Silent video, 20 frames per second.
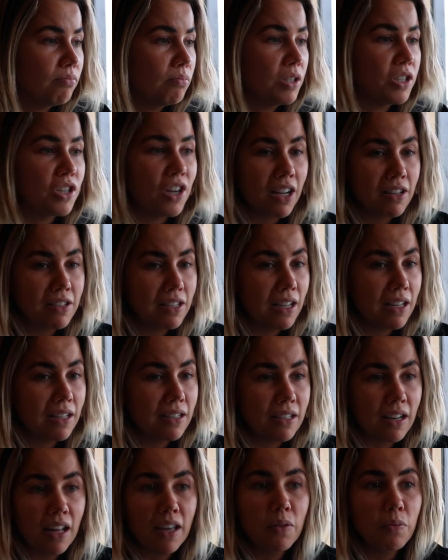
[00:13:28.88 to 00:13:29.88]
we
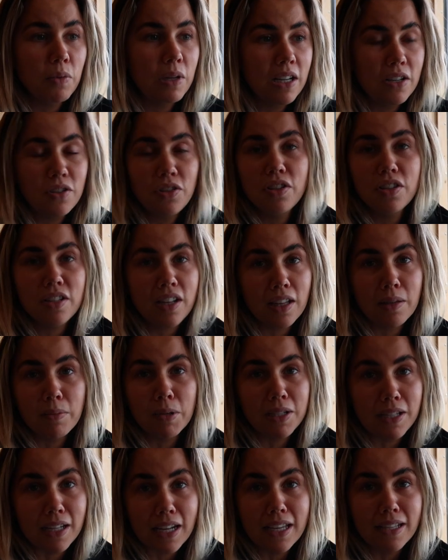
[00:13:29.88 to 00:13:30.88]
chatted, like we literally just had the
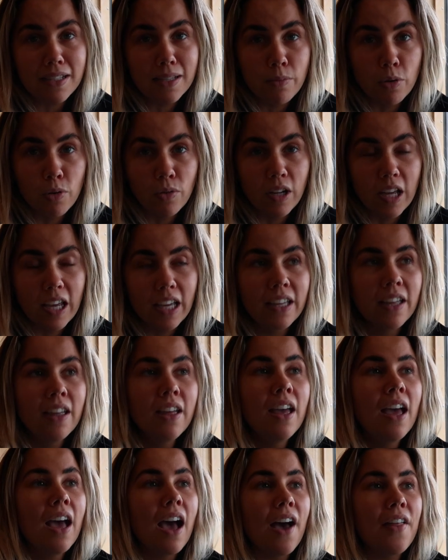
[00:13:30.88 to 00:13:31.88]
most lazy morning,
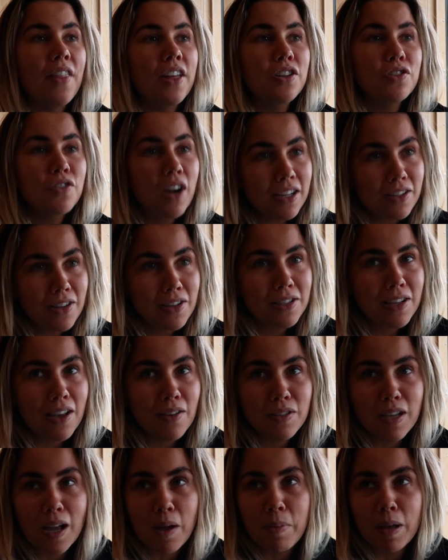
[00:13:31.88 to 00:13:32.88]
and then dragged
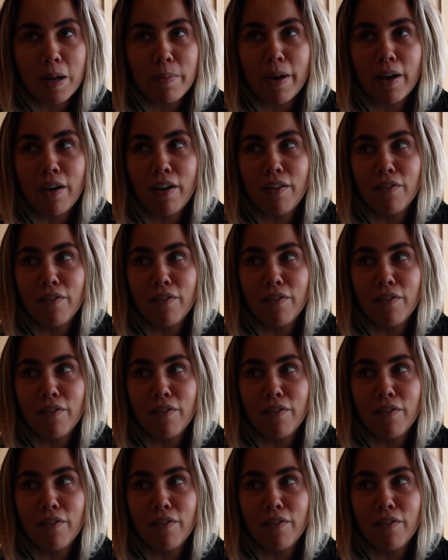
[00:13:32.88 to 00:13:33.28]
ourselves out of bed about